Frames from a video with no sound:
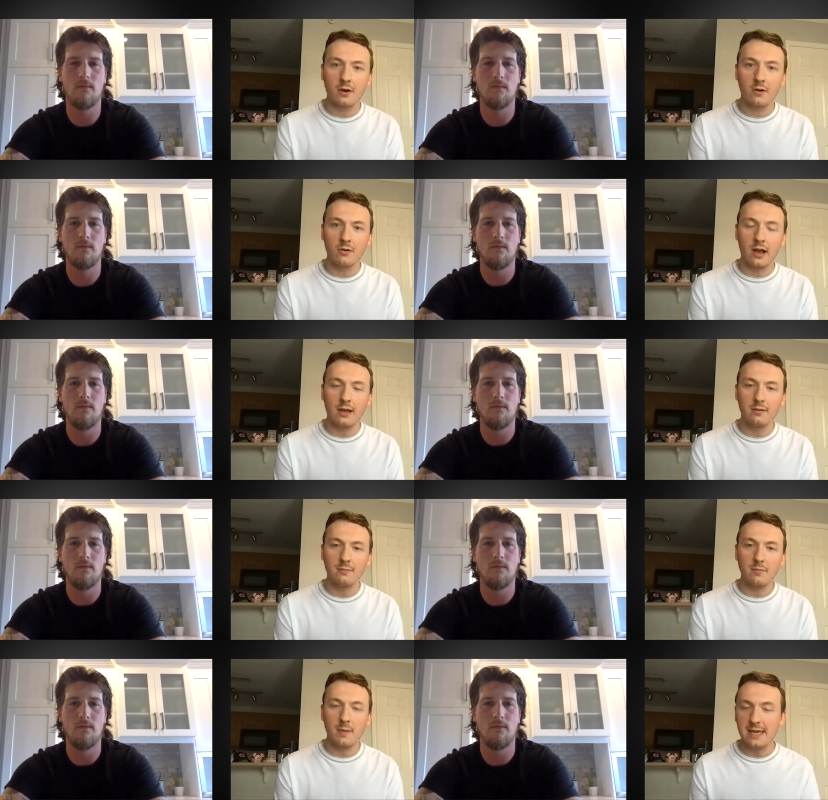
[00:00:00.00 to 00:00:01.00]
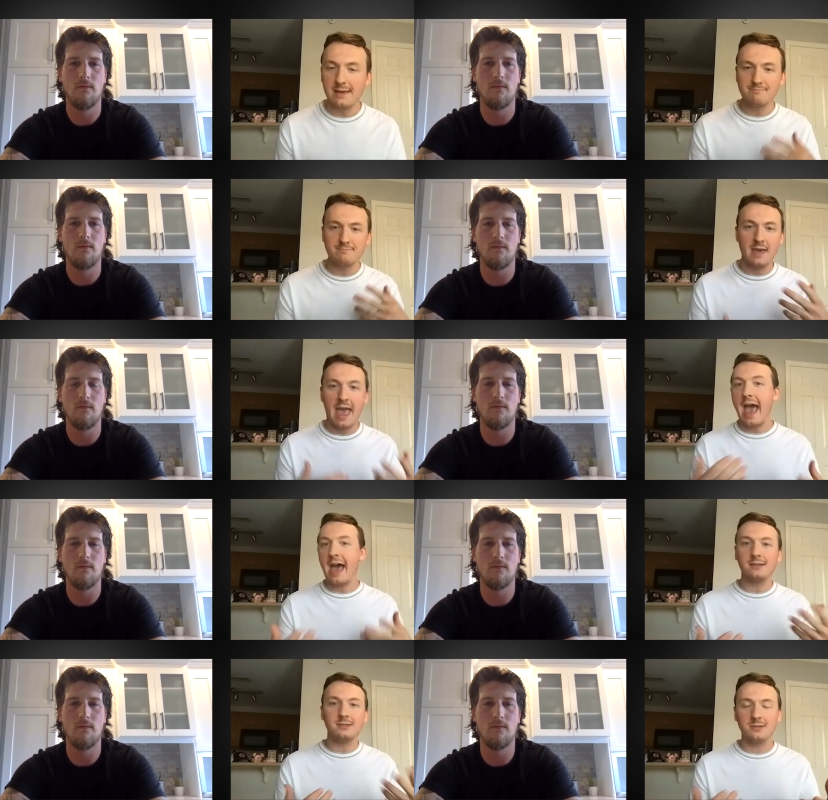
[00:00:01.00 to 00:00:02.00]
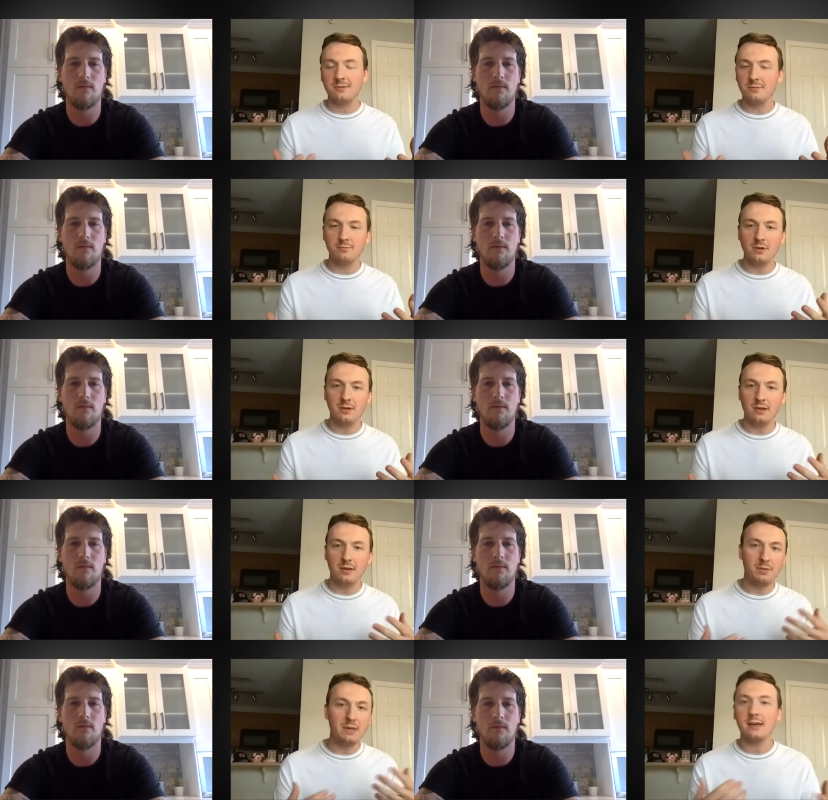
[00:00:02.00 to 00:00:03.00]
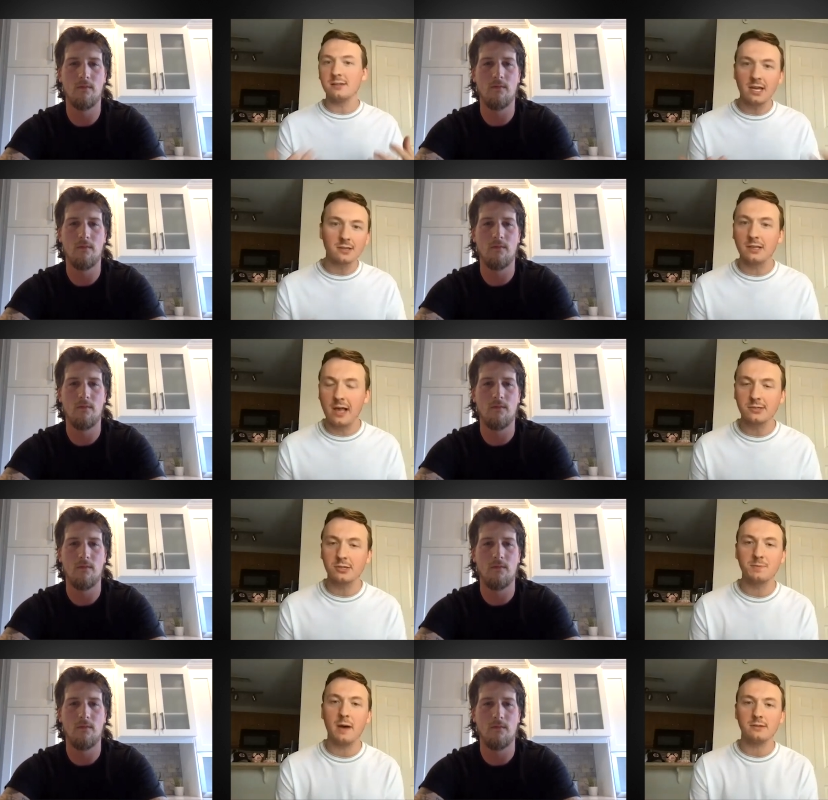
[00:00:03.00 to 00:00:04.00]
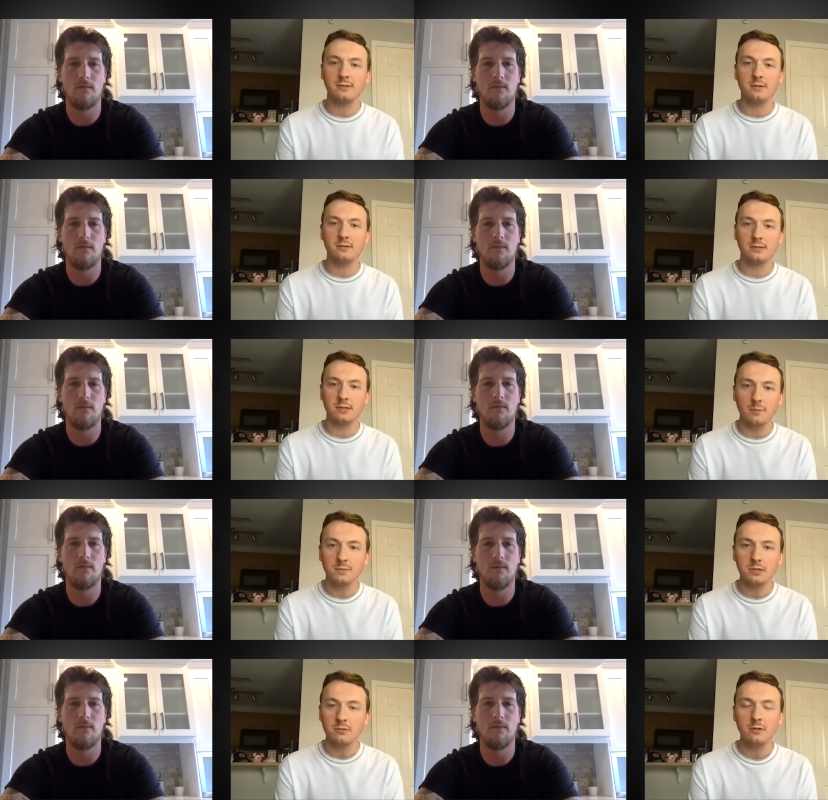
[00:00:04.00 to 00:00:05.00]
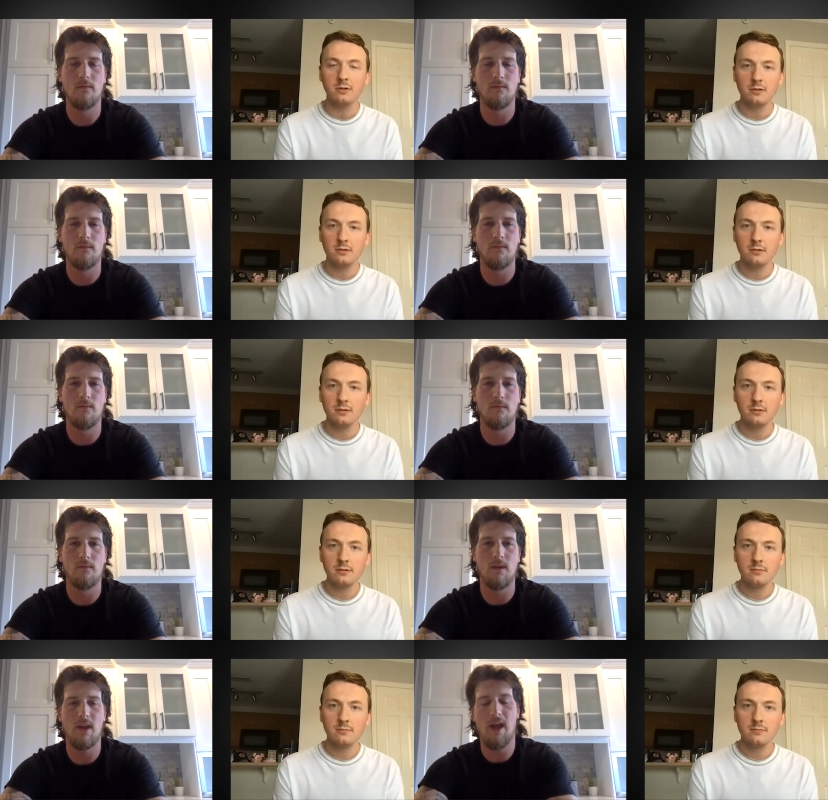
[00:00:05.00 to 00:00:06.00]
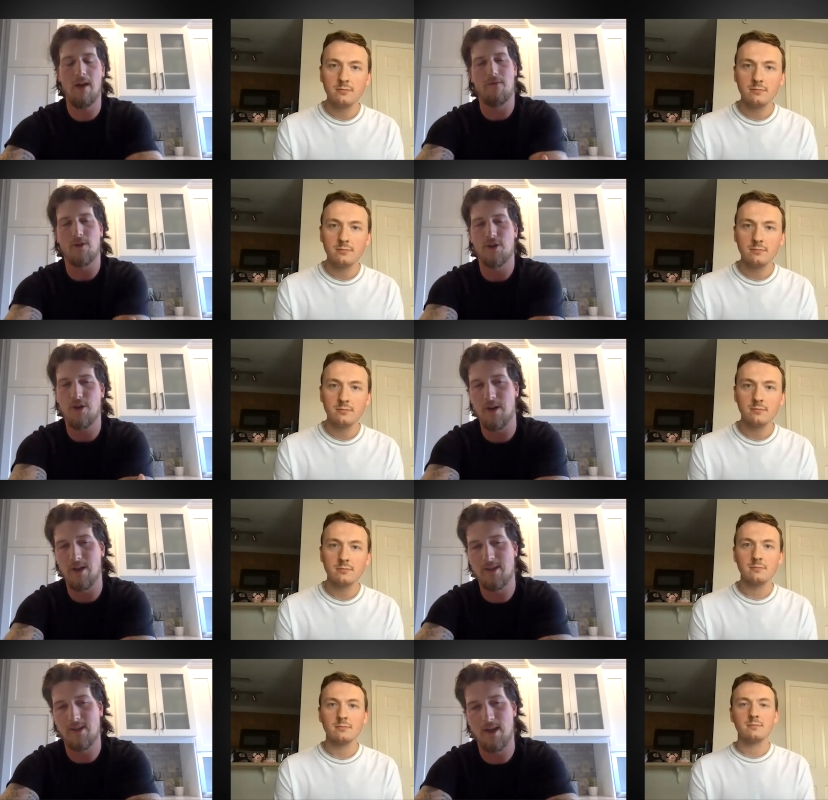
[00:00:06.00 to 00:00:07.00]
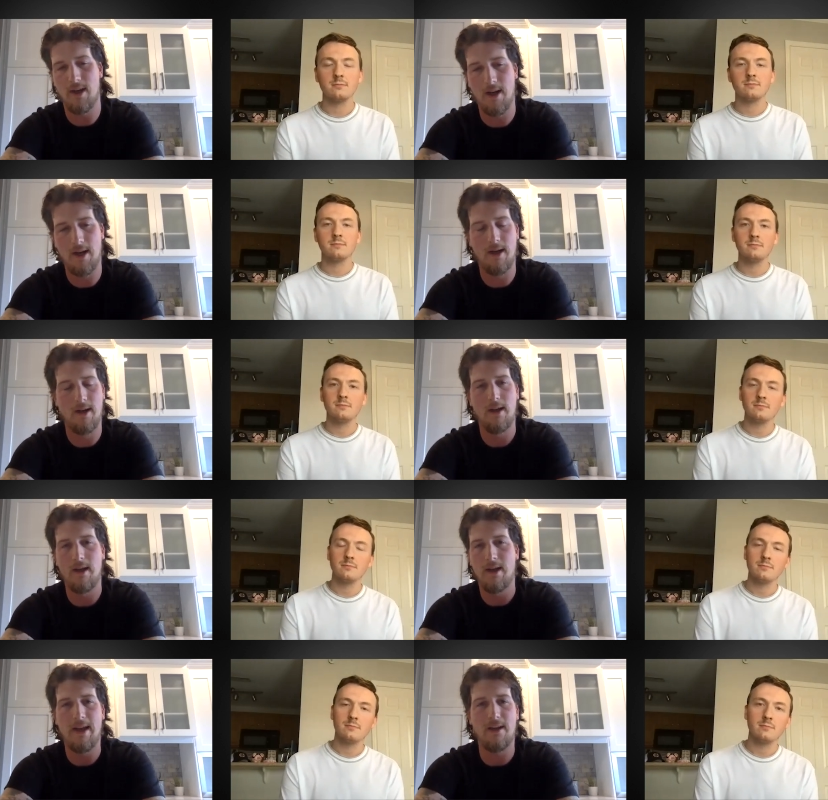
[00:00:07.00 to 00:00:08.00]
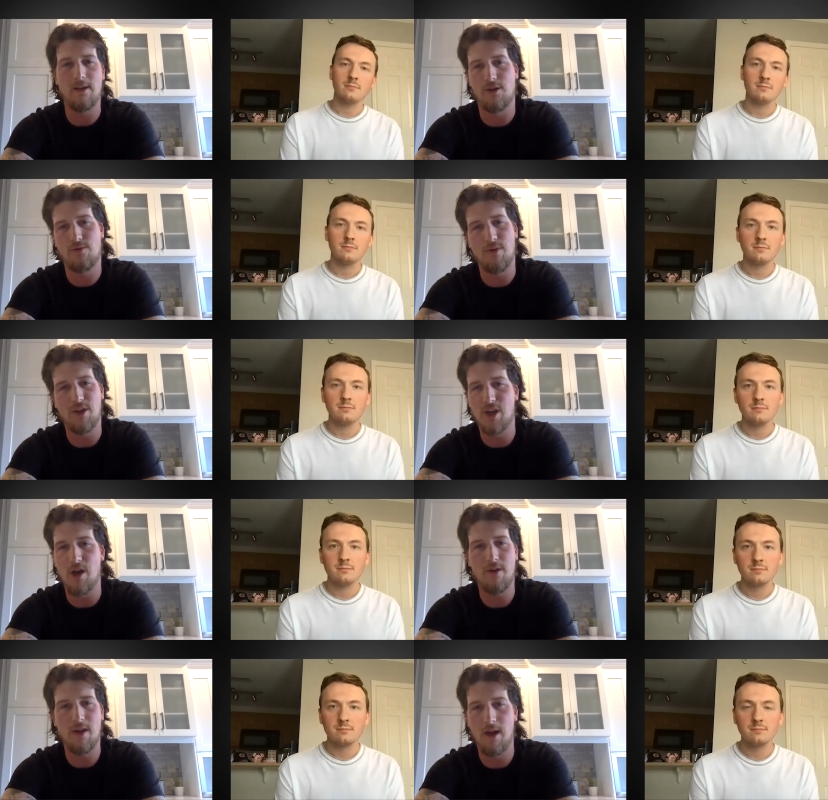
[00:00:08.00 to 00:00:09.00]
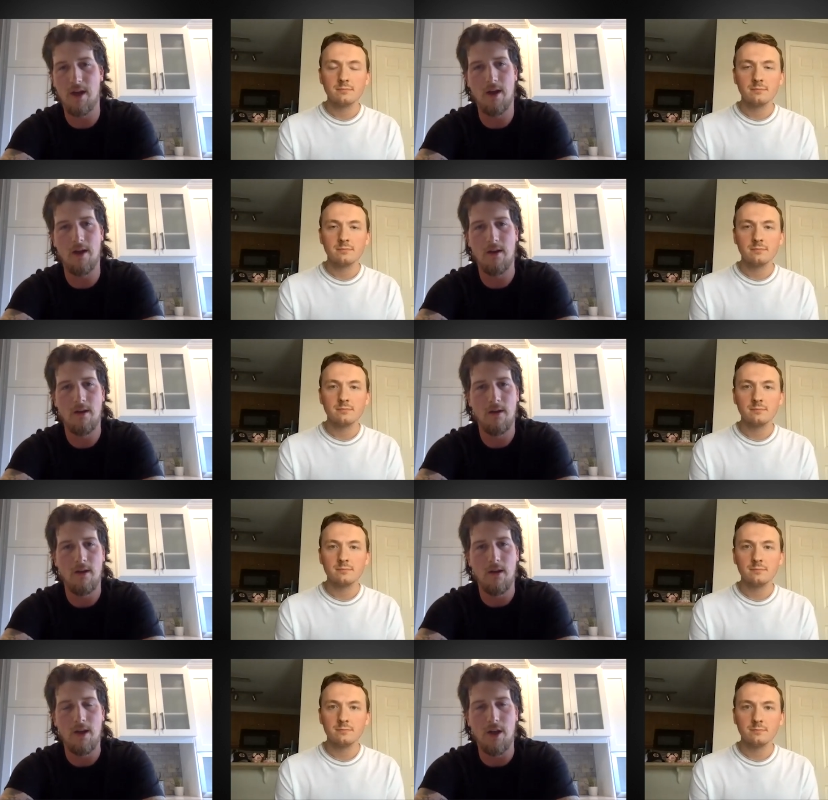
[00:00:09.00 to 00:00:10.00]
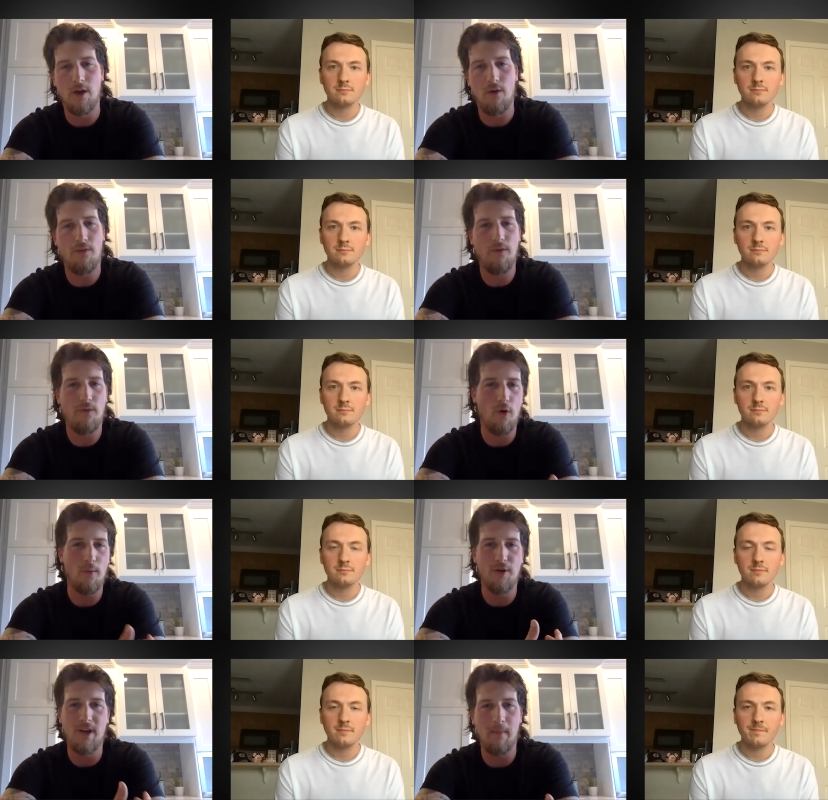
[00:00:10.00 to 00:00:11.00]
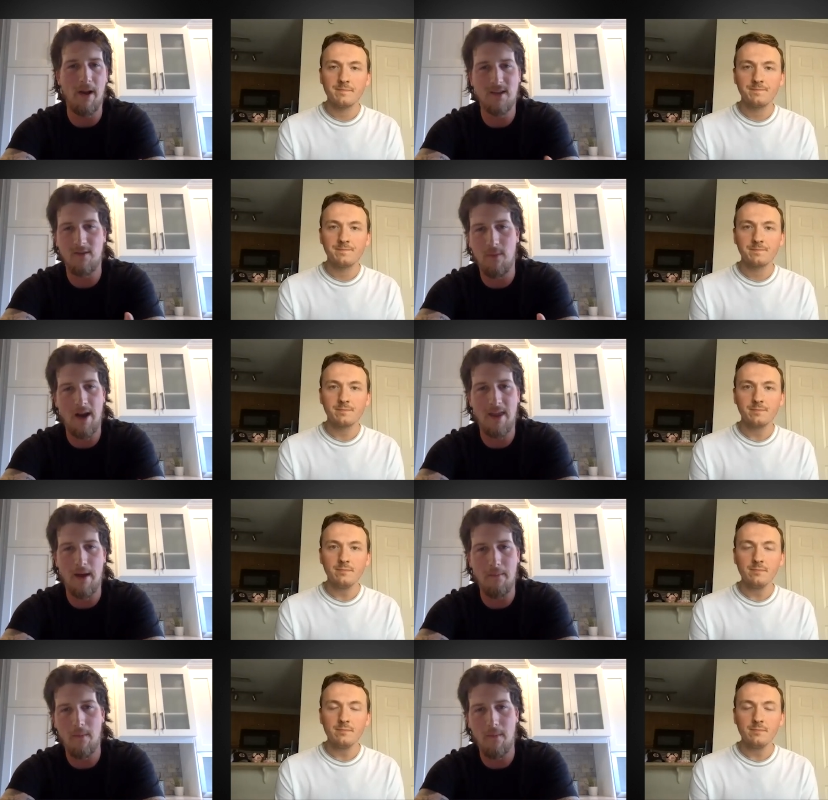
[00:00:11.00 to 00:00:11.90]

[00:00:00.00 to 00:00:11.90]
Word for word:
Speaker 1: are uh, maybe add to it being a tantalizing spot to to come to?
Speaker 2: Yeah, for sure. It's uh yeah, just reaching out to you know former teammates of mine that